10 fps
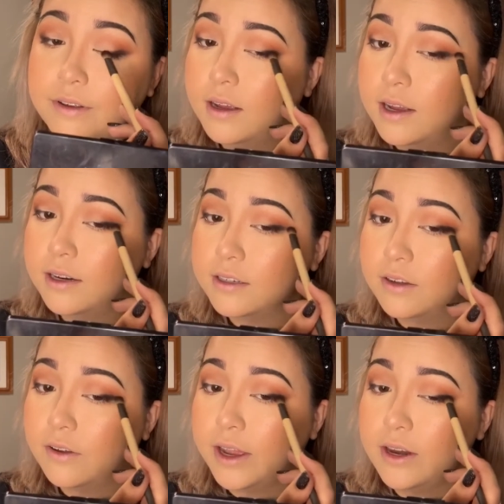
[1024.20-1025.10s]
And
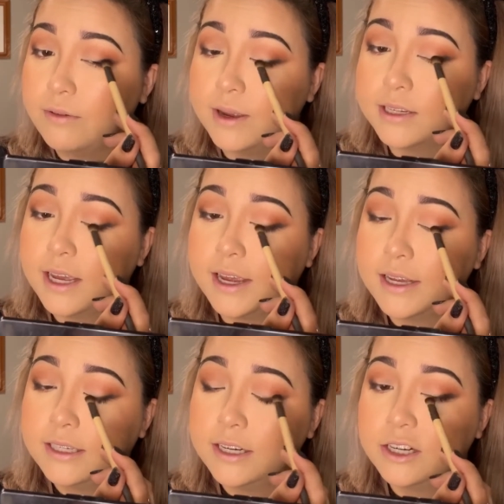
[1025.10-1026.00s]
so anyways, I
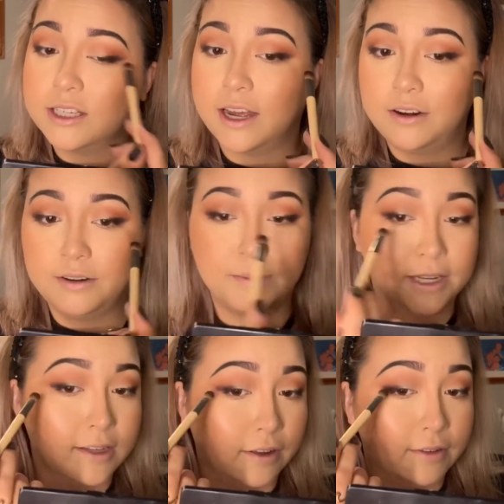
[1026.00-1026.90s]
guess I just outed
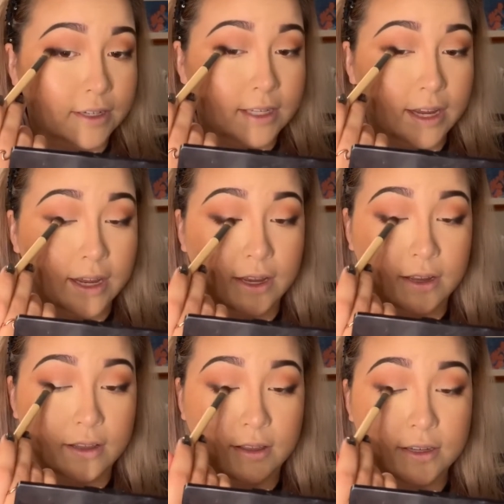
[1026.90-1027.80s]
myself in saying
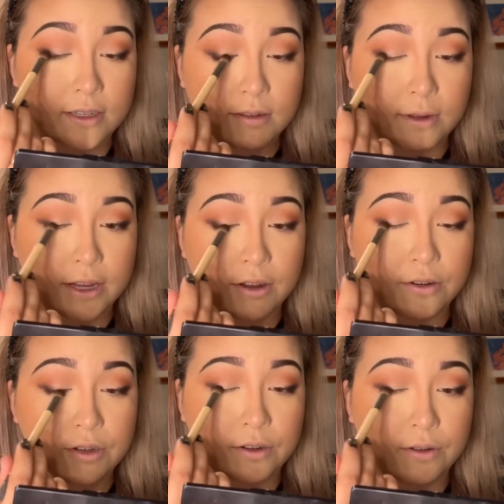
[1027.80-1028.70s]
this is my
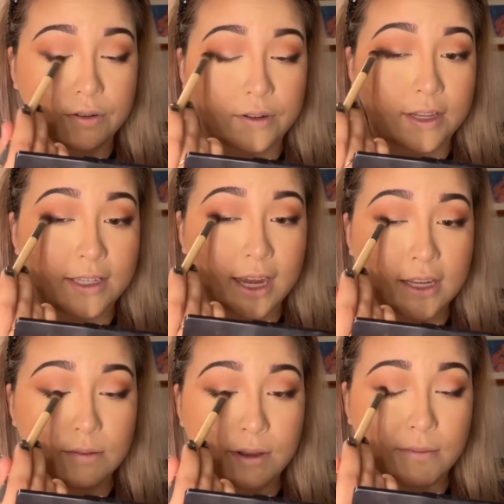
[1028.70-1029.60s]
go-to, this
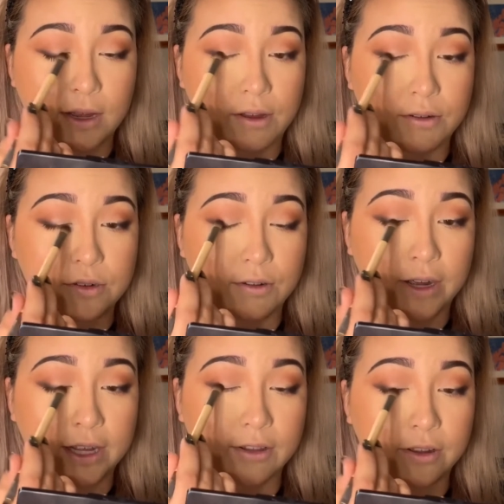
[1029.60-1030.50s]
has been my go-to
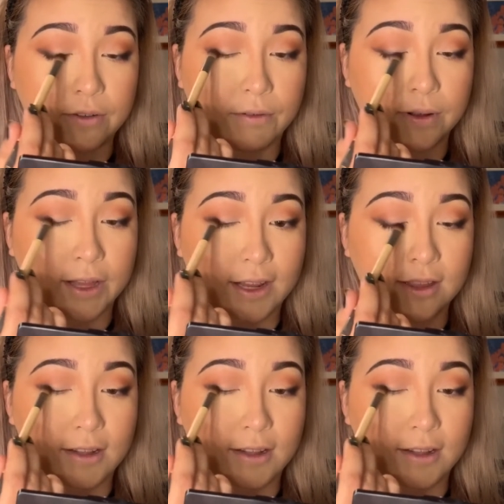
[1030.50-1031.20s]
eye look for like the